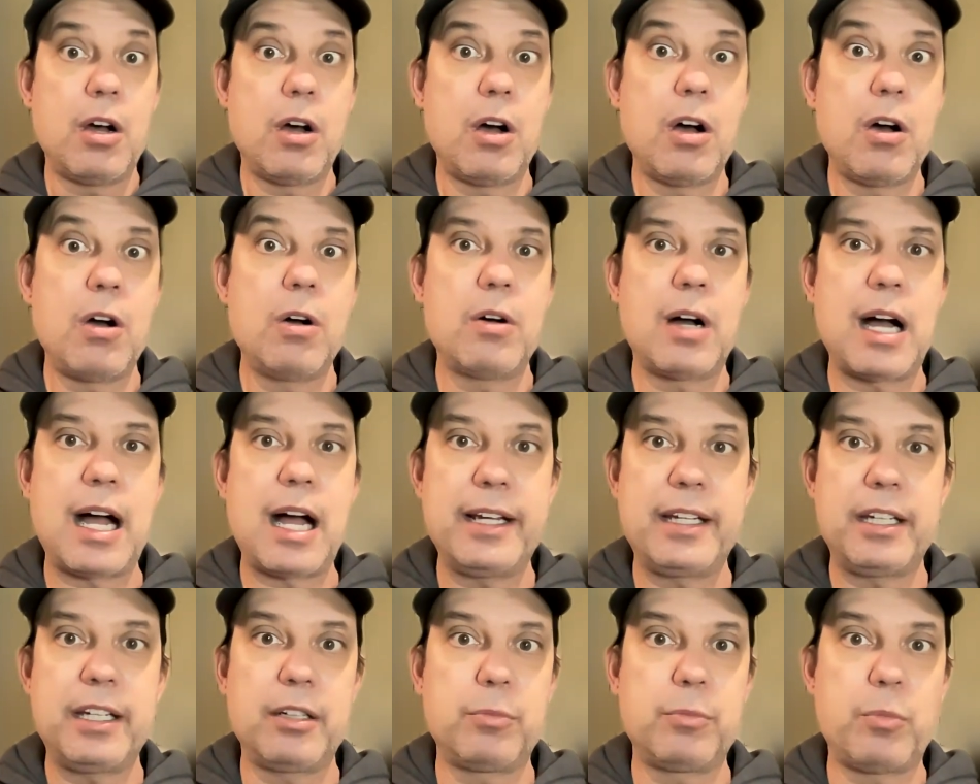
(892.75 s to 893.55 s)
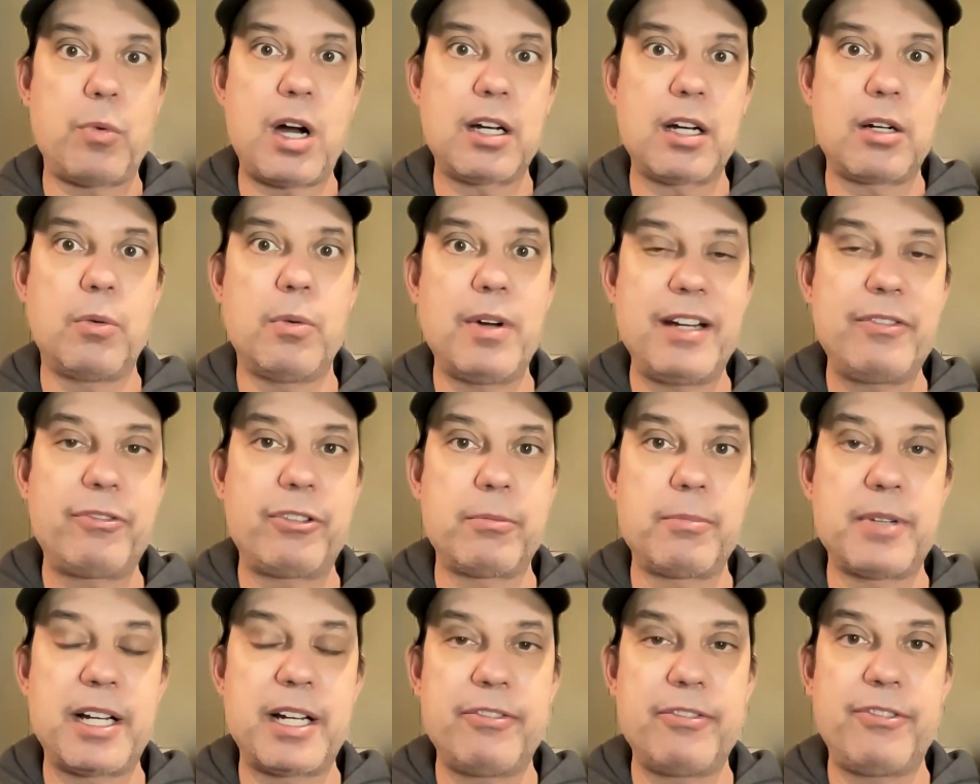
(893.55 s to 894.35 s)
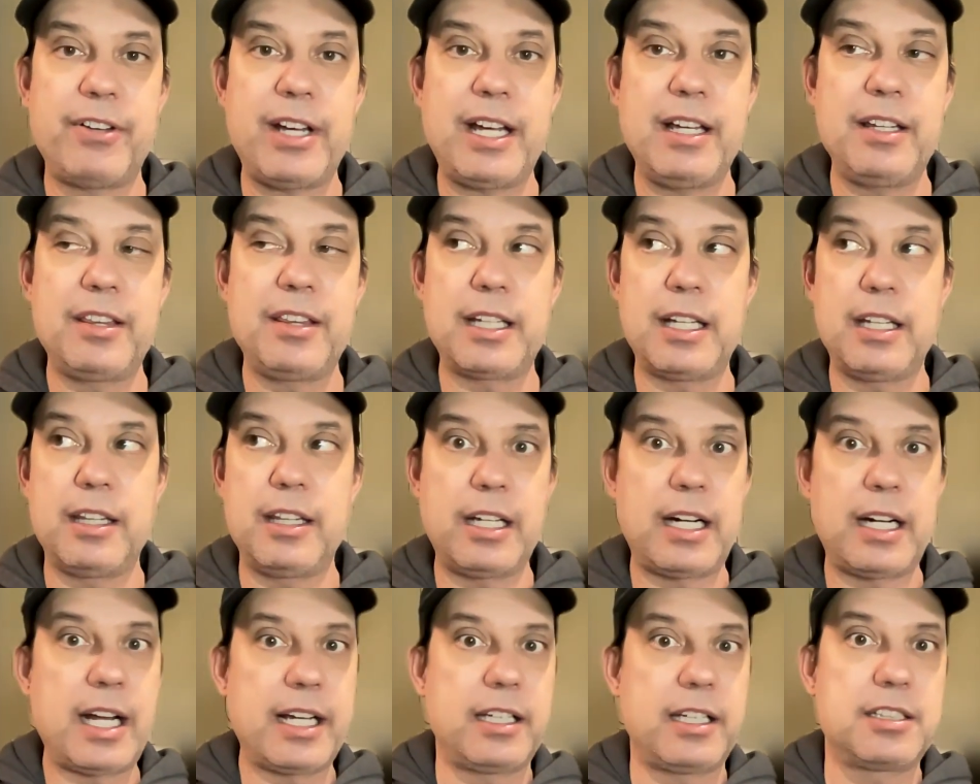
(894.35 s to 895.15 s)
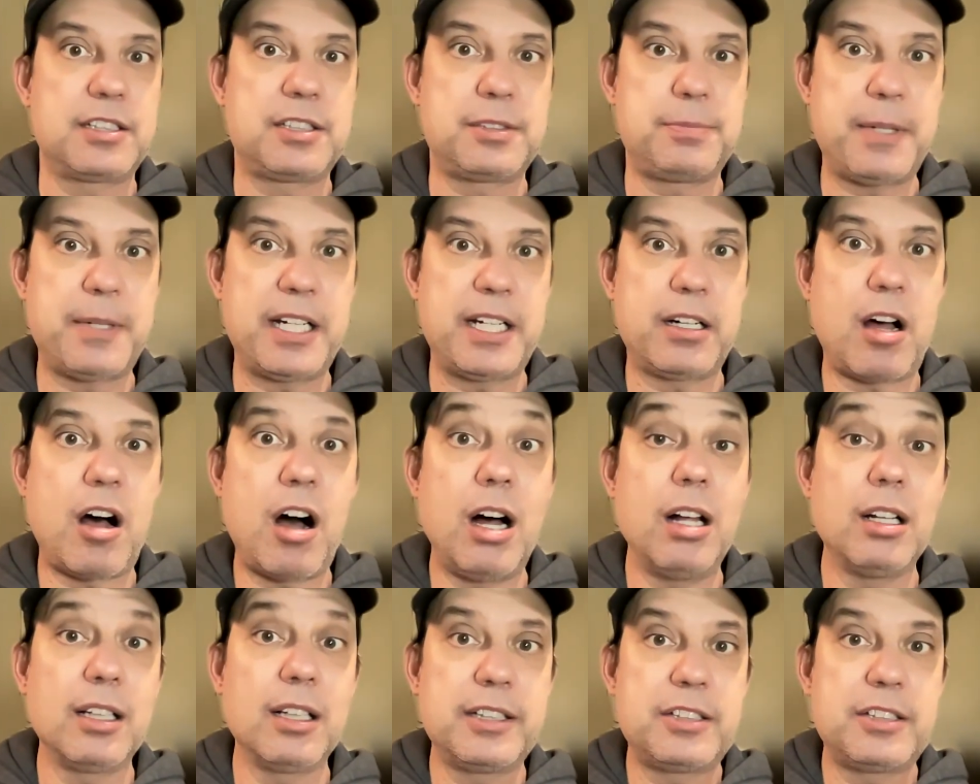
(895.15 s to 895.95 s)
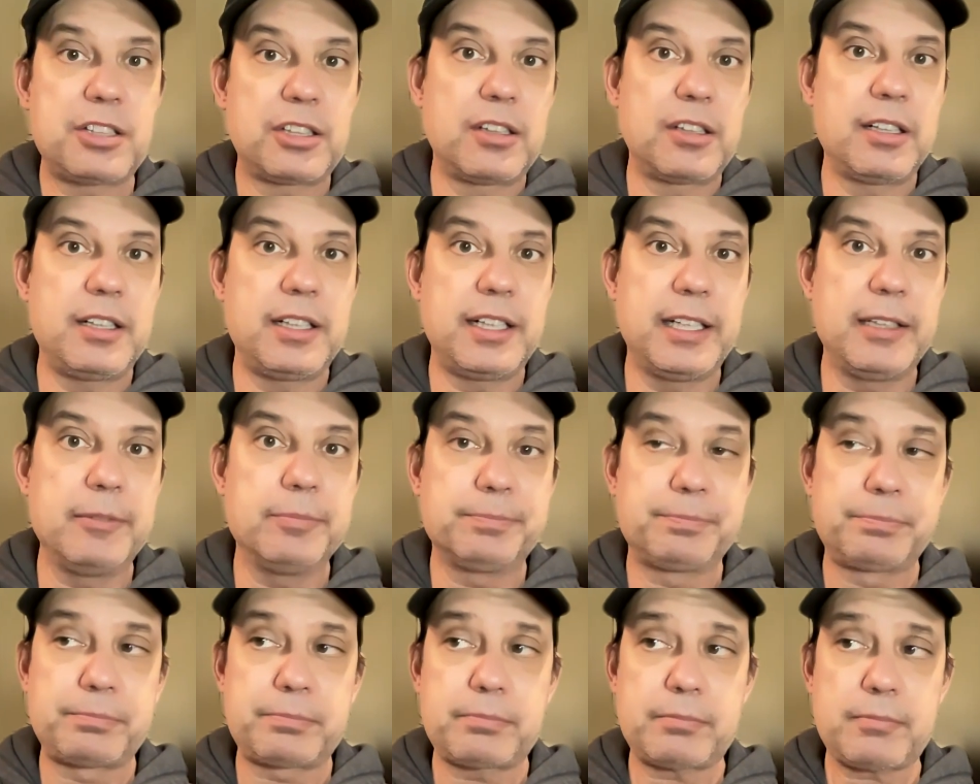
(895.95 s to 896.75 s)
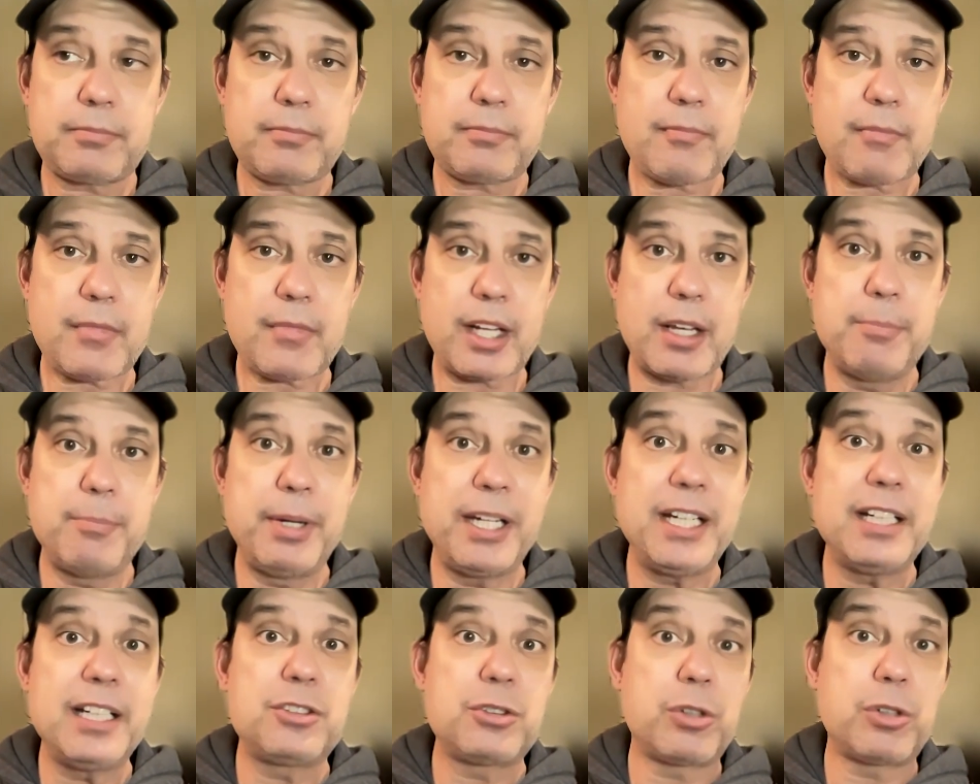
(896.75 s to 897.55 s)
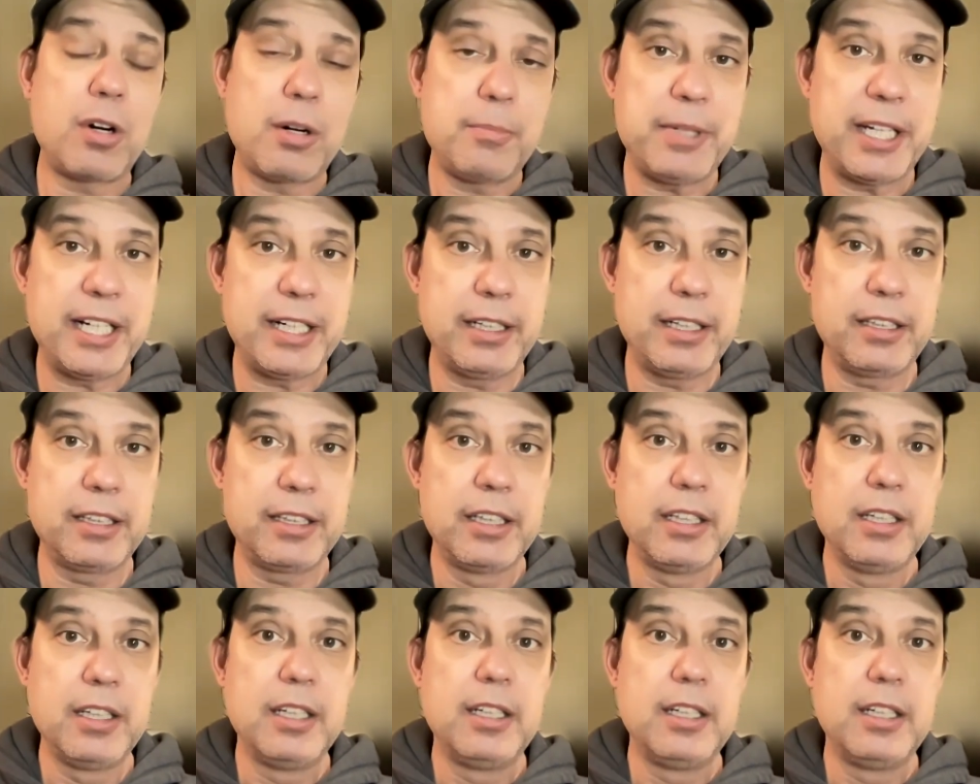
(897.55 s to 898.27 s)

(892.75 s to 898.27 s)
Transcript: oh, I could walk away from my faith and then I could spend all eternity being tormented.